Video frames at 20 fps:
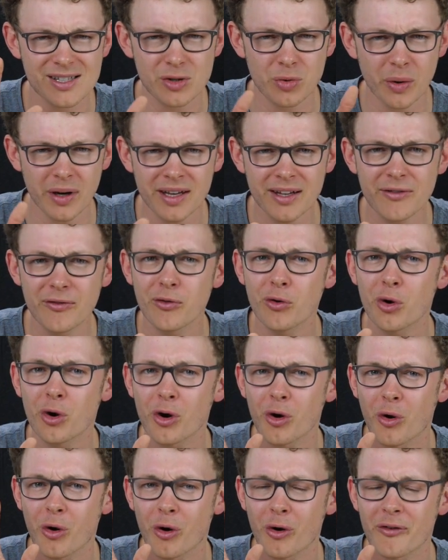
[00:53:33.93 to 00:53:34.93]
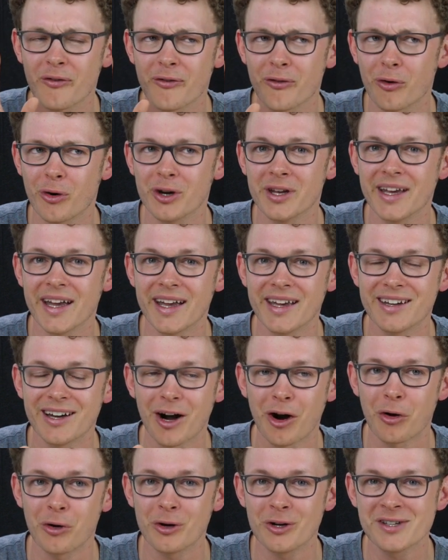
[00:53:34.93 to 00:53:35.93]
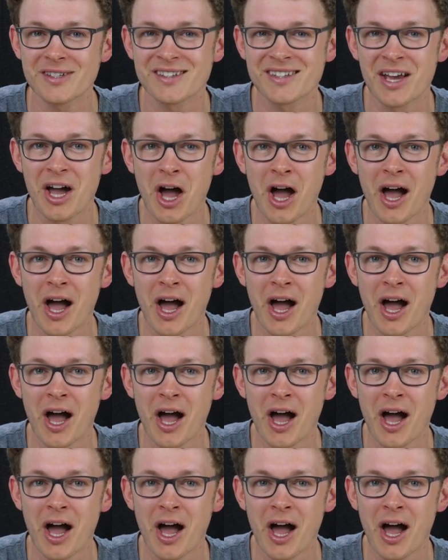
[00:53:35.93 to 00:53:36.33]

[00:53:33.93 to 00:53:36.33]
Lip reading: 24 or 48 hours